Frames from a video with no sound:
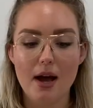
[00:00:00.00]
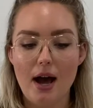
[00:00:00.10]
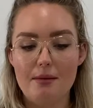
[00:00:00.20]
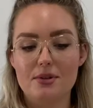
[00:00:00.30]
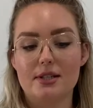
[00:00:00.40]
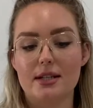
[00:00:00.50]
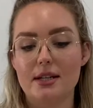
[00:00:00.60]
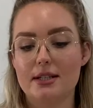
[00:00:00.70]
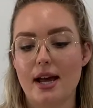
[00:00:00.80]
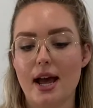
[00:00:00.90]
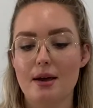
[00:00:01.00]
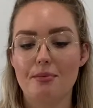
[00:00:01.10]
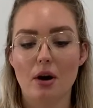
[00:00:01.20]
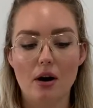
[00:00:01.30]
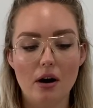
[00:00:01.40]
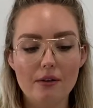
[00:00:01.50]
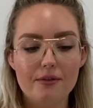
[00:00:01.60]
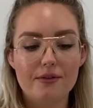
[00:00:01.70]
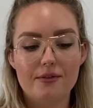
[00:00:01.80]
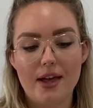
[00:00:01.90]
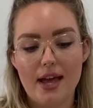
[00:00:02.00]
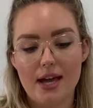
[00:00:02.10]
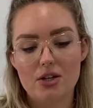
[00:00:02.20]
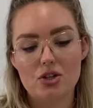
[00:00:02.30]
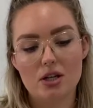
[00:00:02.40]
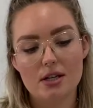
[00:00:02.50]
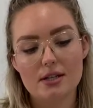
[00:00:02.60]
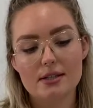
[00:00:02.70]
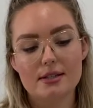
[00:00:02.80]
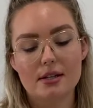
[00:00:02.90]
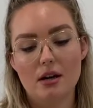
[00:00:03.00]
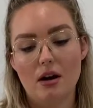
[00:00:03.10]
I'm just going to tape off the edges